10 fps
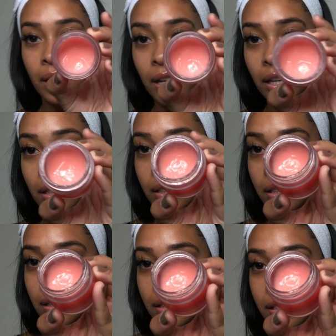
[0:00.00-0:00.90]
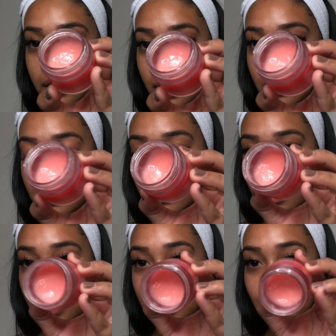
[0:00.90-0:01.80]
and look at the inside.
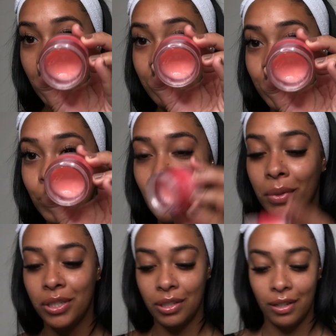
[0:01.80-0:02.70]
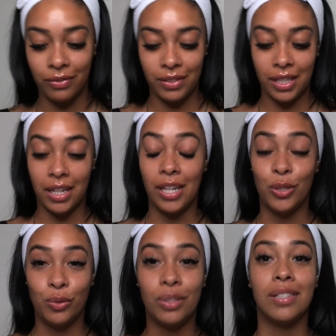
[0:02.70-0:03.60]
I still have so much left, and I
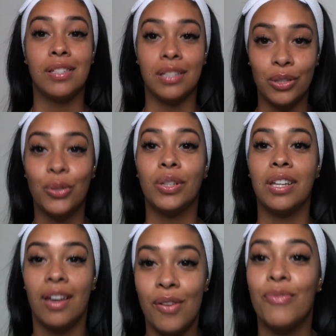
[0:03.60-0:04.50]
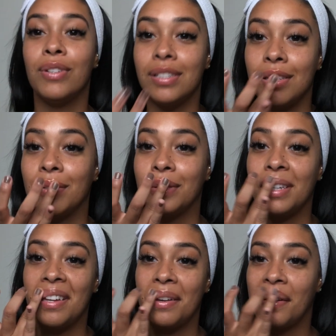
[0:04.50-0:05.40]
use this literally every single
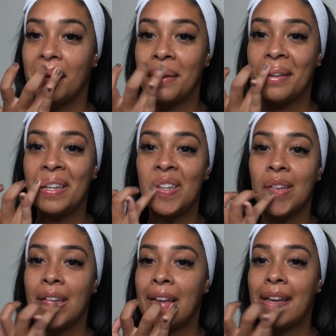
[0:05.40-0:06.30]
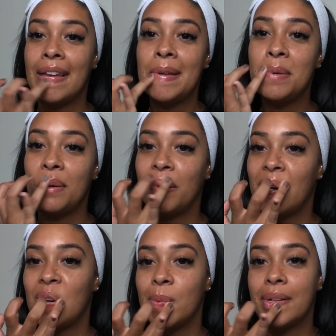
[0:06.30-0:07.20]
day.
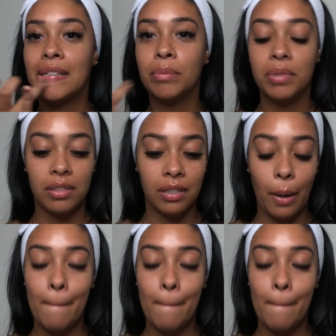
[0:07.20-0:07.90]
Wow, my lips look